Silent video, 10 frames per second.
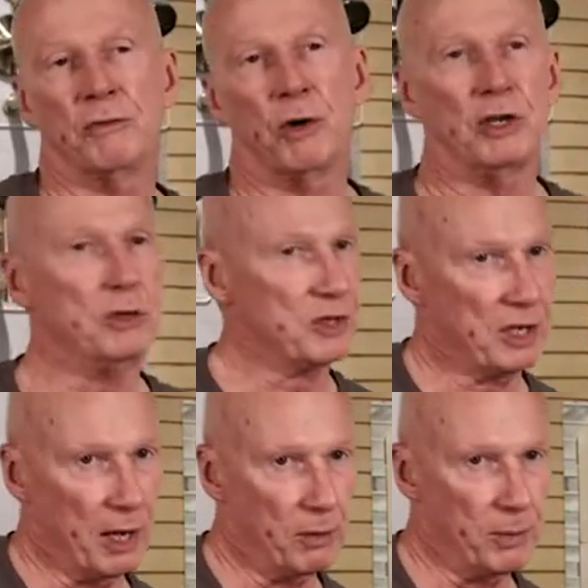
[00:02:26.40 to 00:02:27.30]
avoid
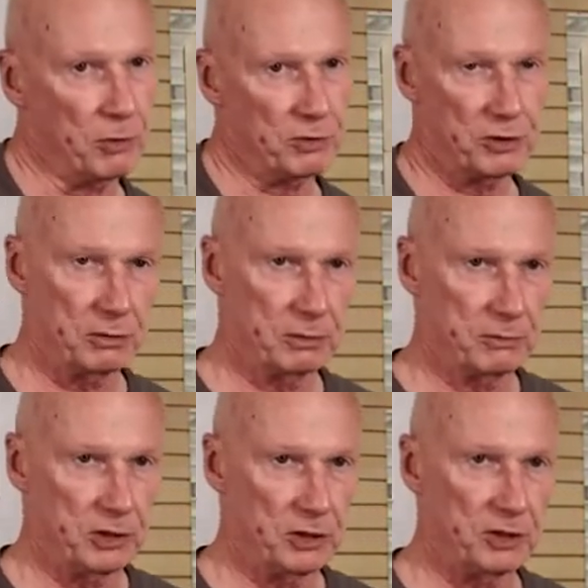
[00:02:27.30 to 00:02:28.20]
using elbows,
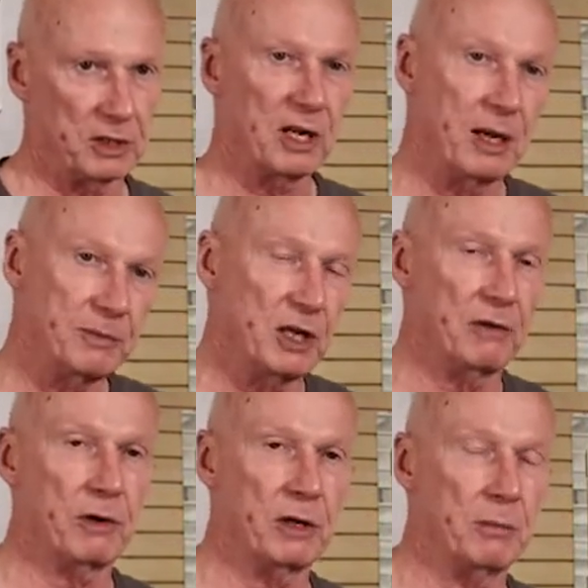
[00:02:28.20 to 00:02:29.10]
which is a time
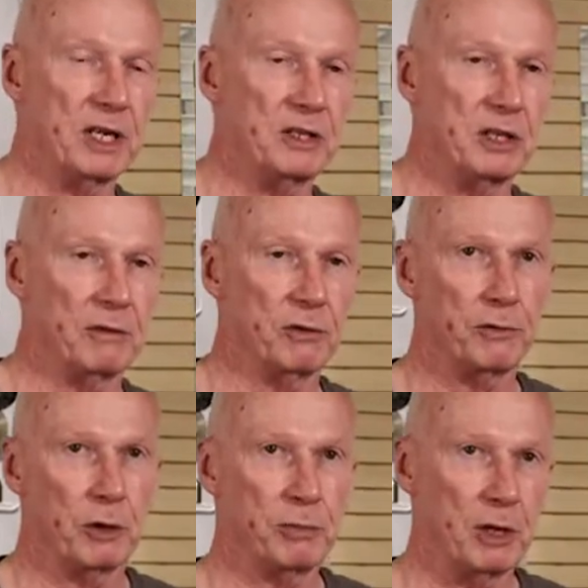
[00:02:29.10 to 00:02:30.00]
saver and a money saver
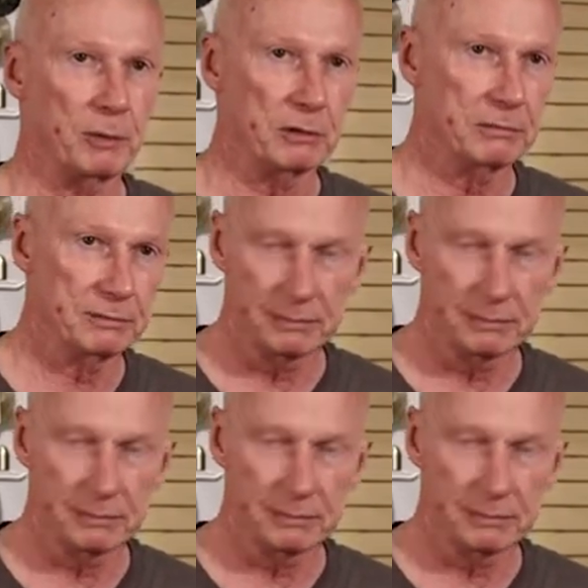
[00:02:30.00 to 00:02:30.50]
for the plumber.